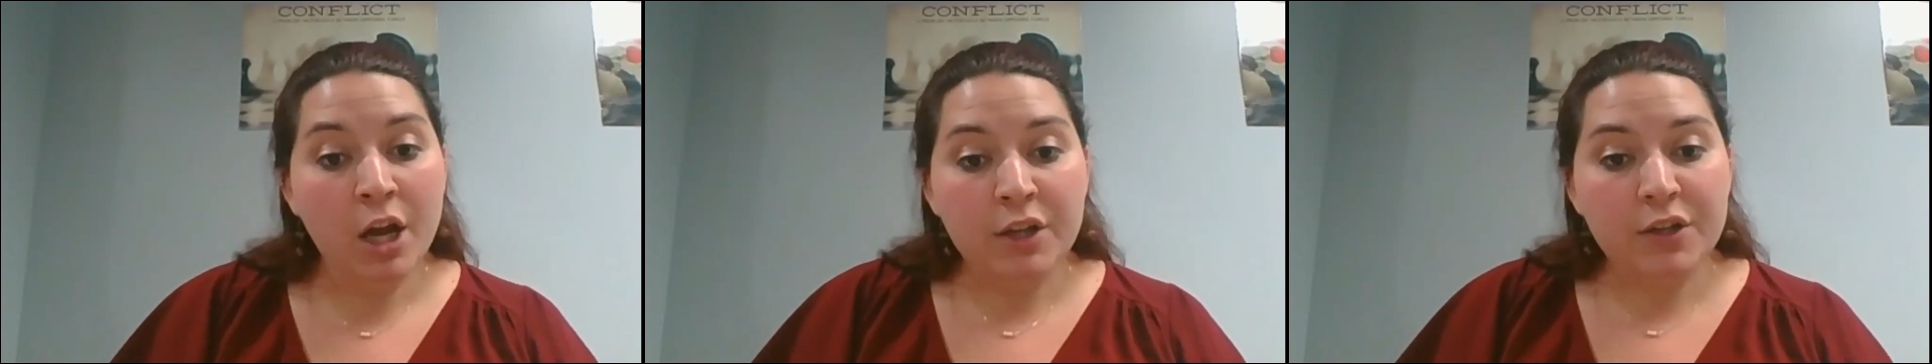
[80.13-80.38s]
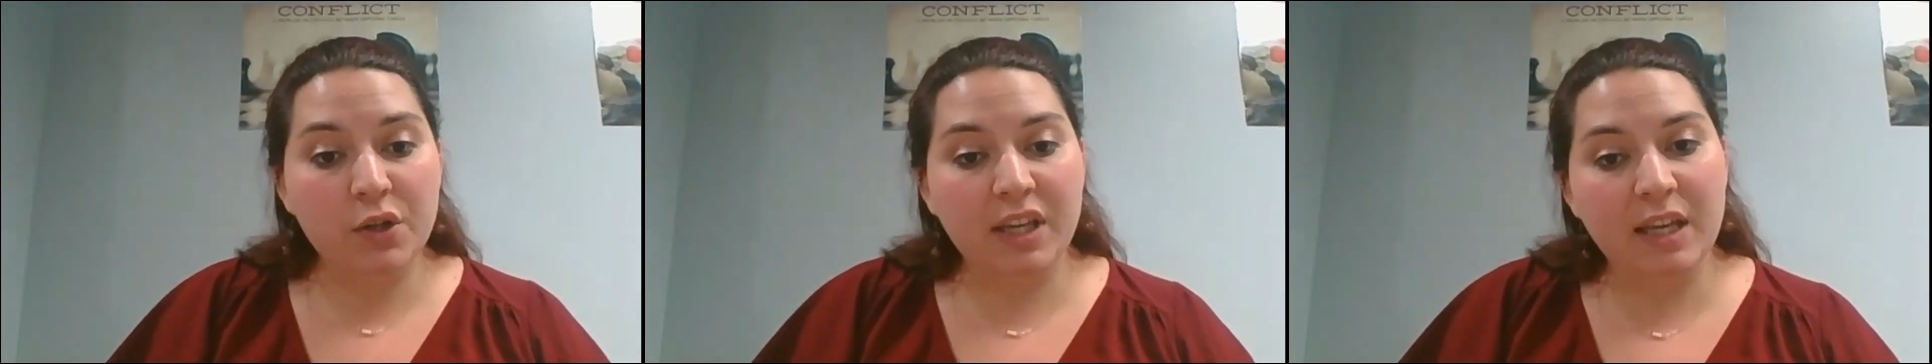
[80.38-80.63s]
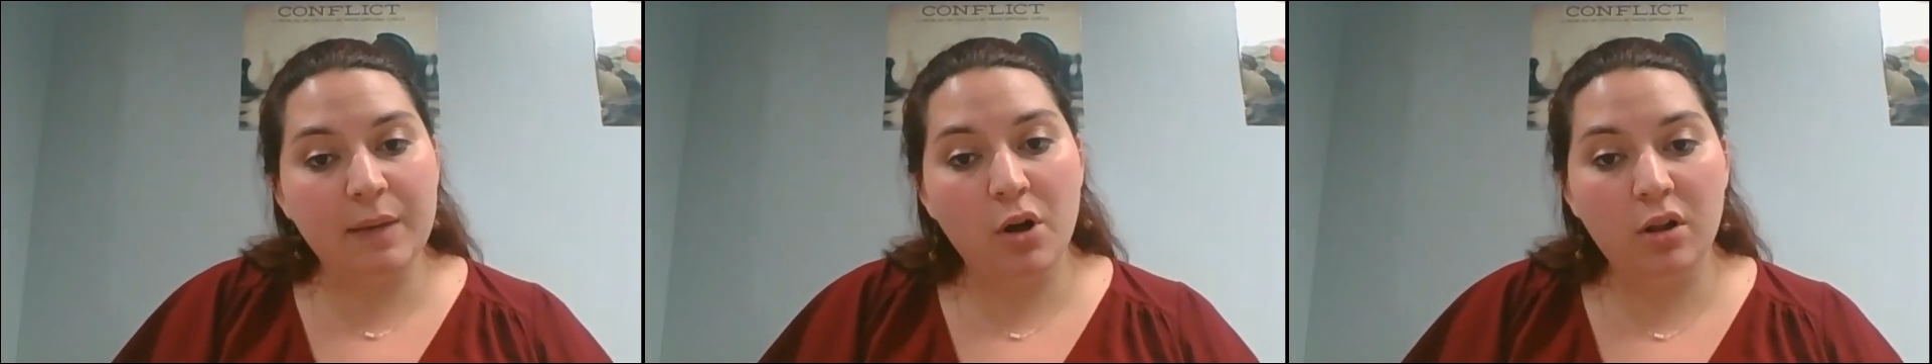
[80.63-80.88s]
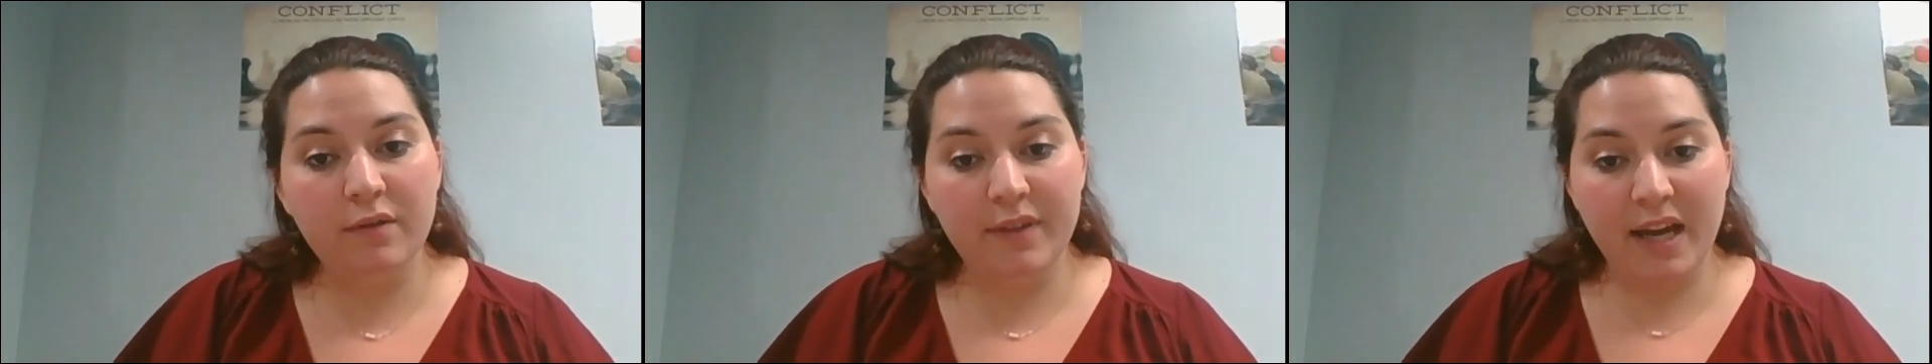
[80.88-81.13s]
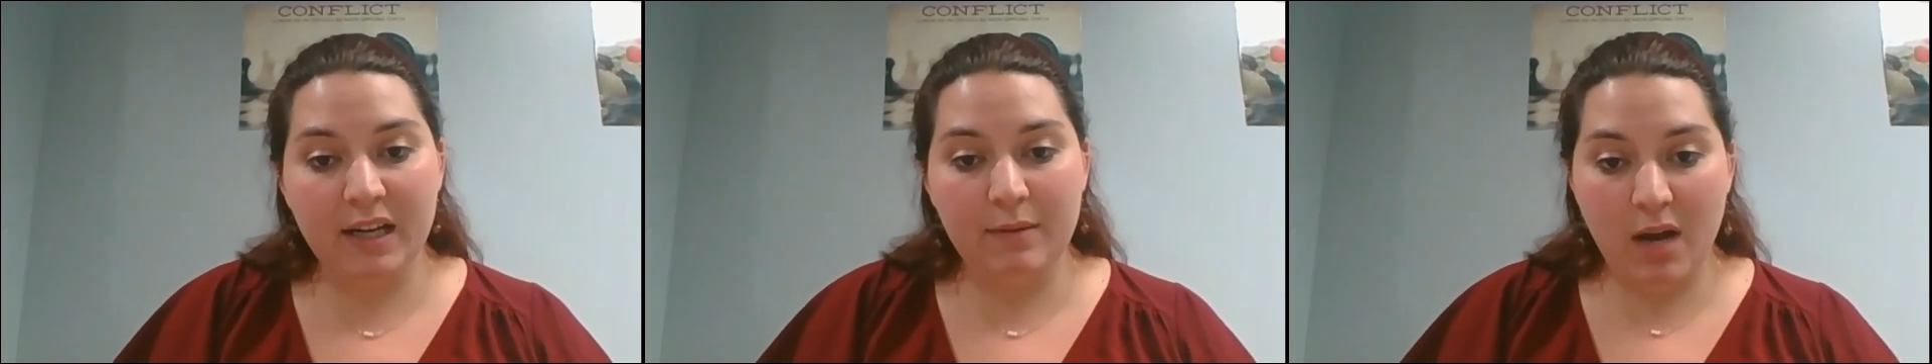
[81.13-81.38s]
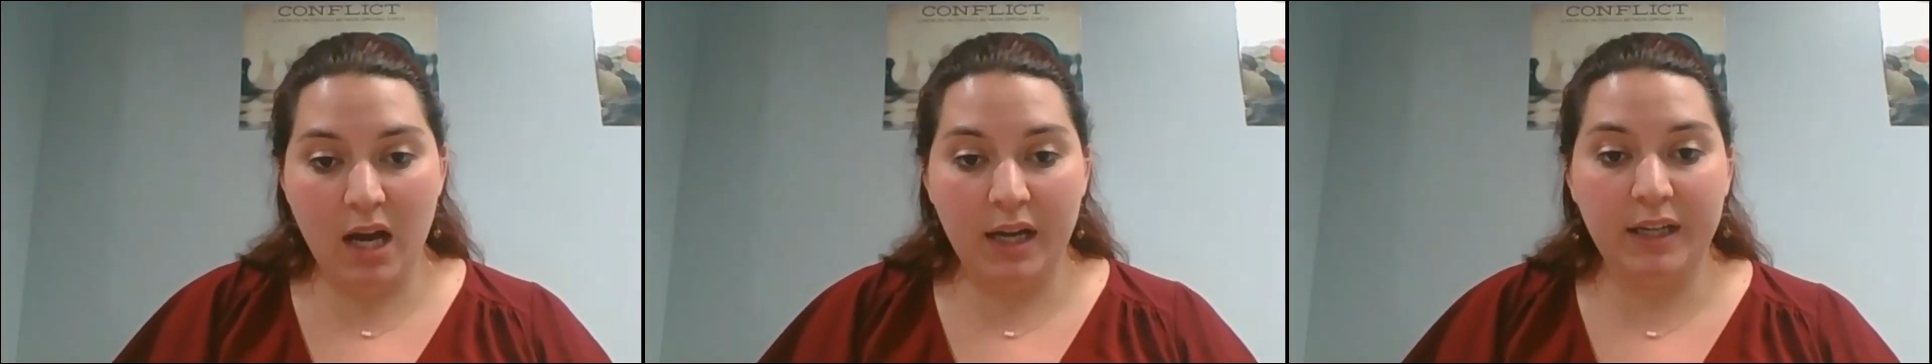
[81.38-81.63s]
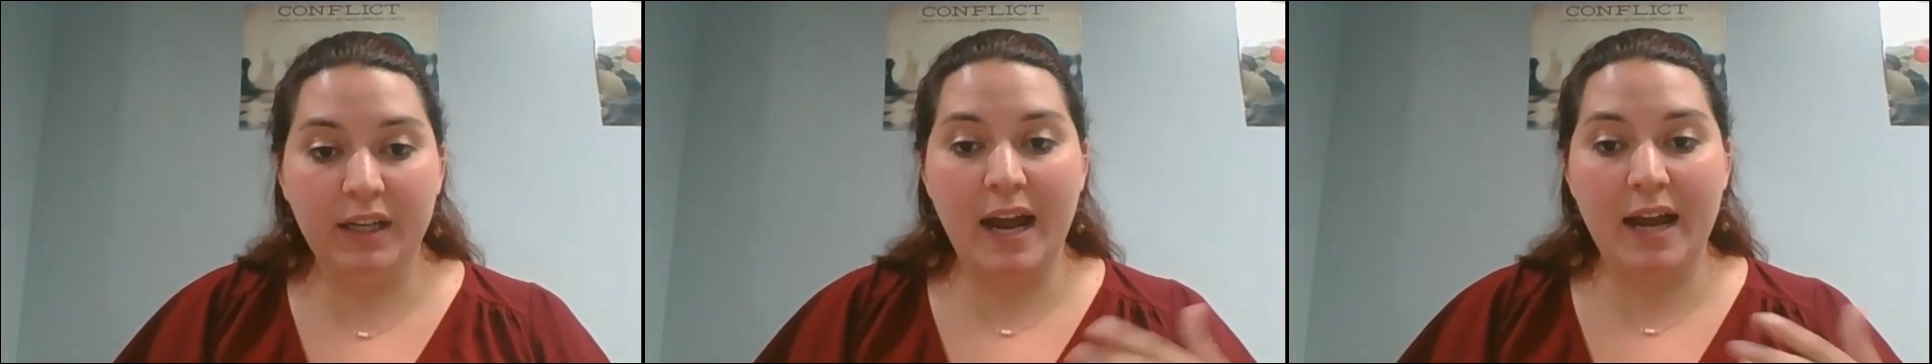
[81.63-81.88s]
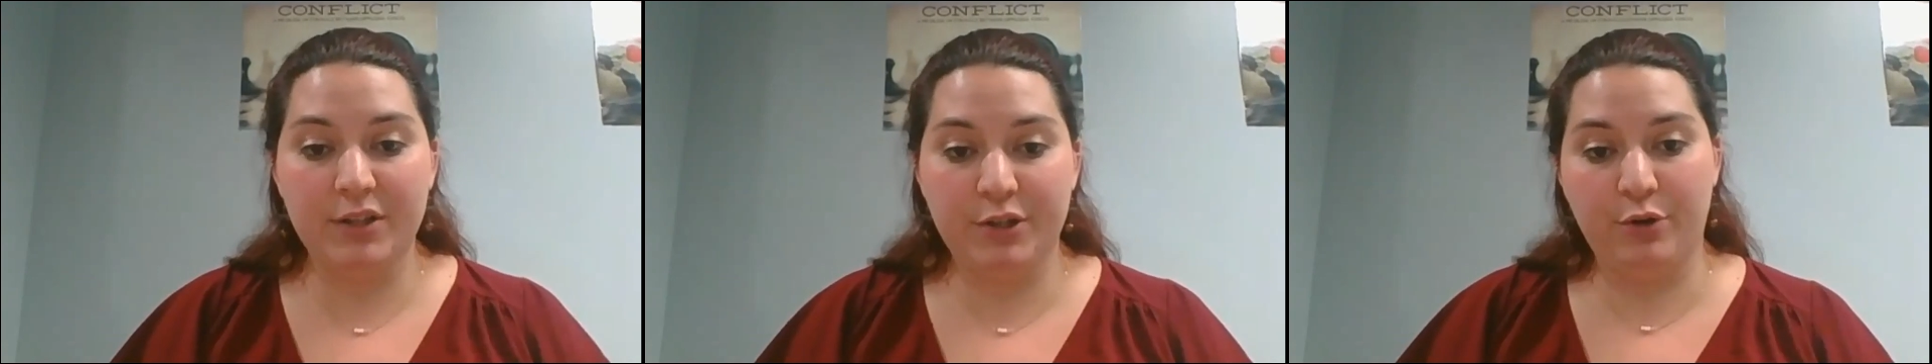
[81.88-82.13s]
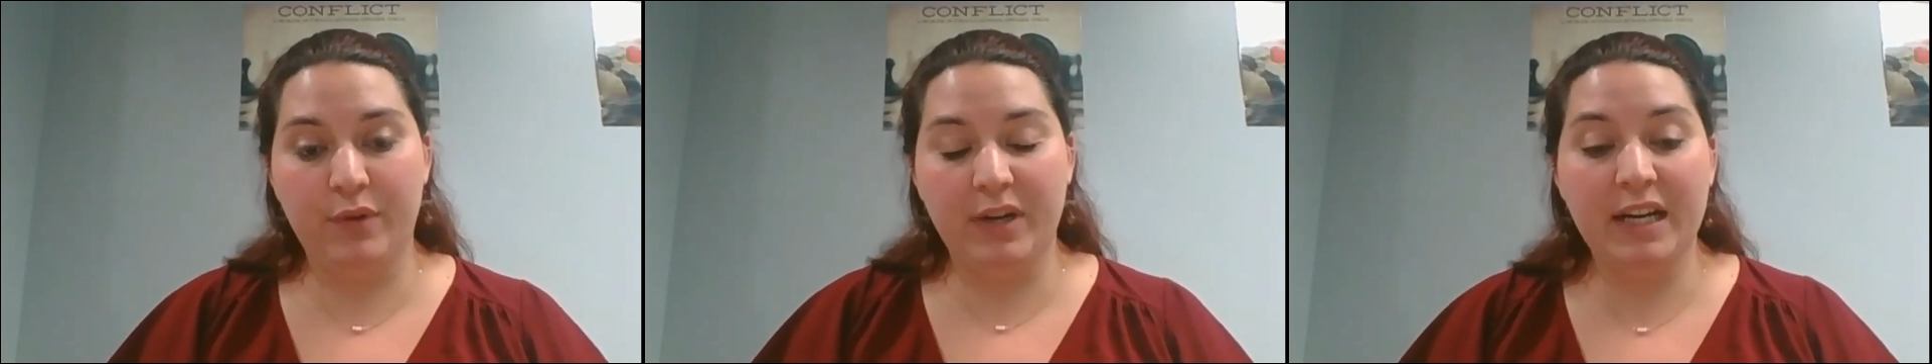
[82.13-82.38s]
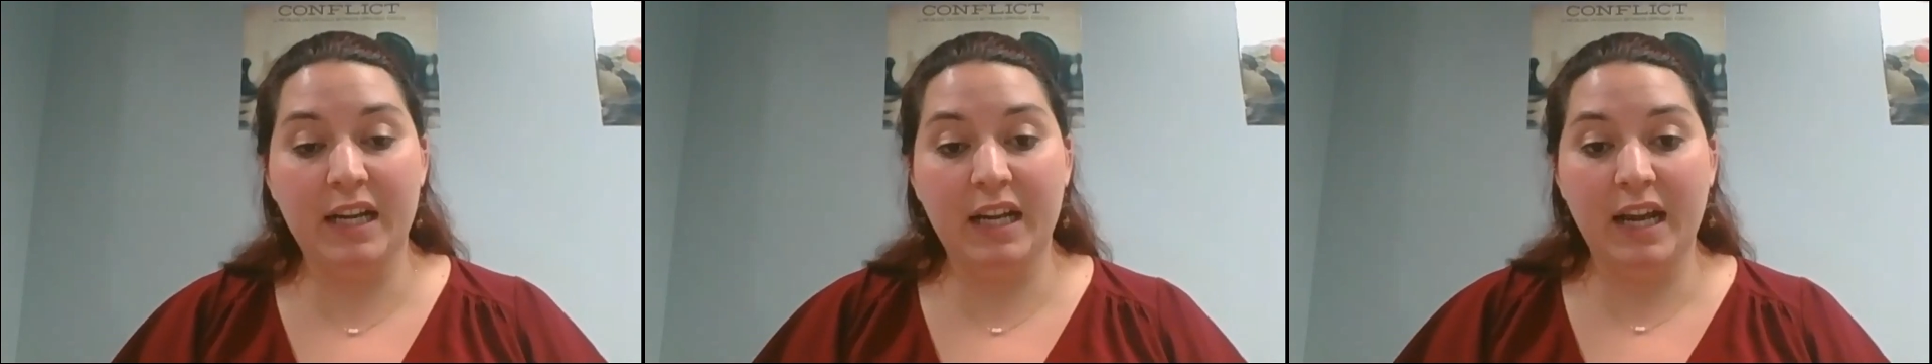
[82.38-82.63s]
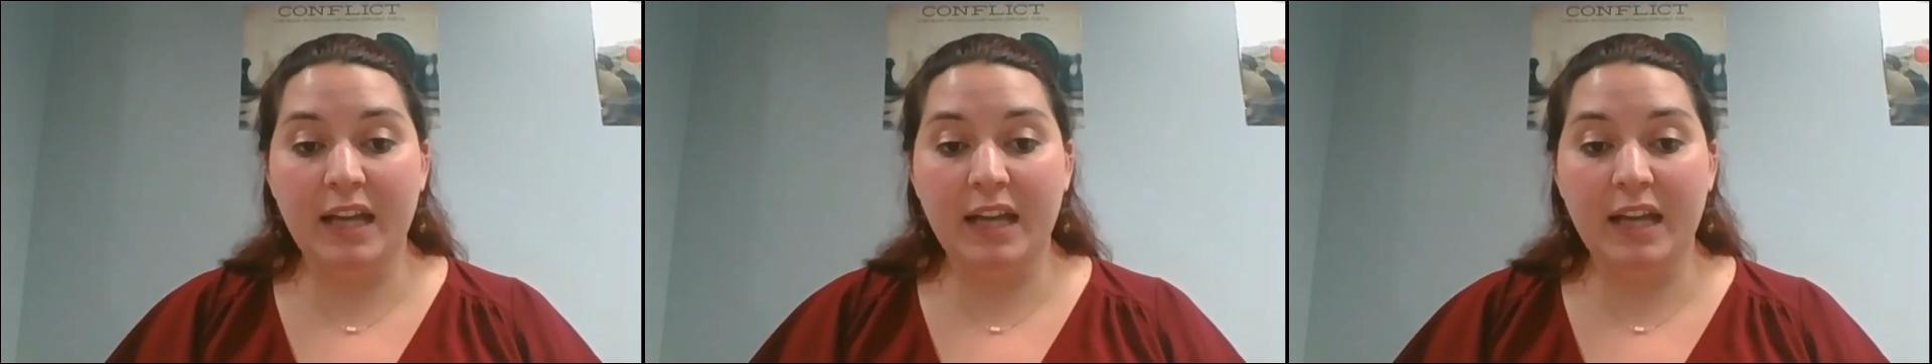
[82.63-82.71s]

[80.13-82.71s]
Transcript: So keep all of that in mind as you're reading